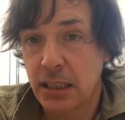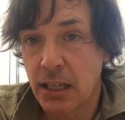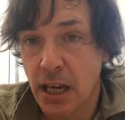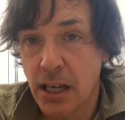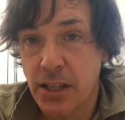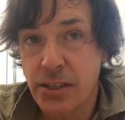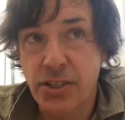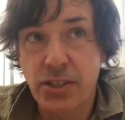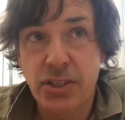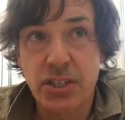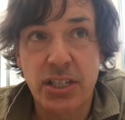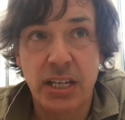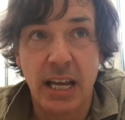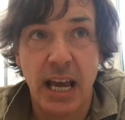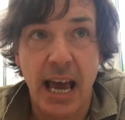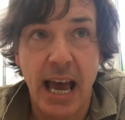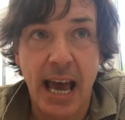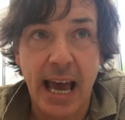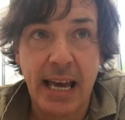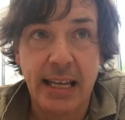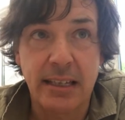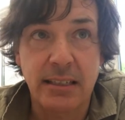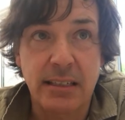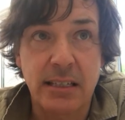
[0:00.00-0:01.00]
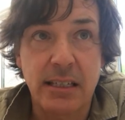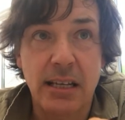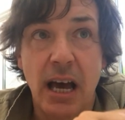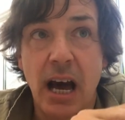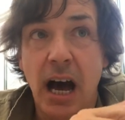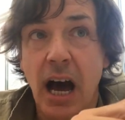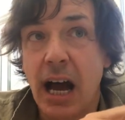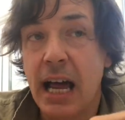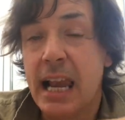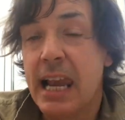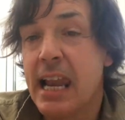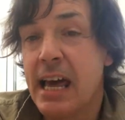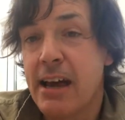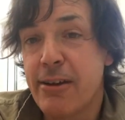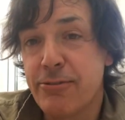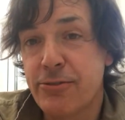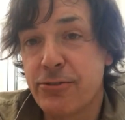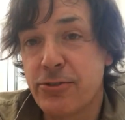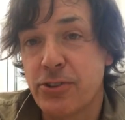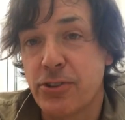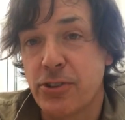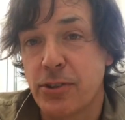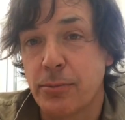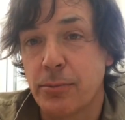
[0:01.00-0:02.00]
guns to hand, I
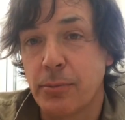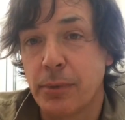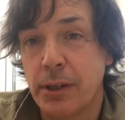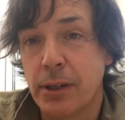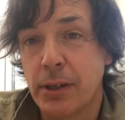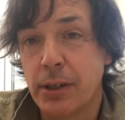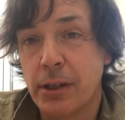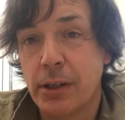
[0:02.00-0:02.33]
left them,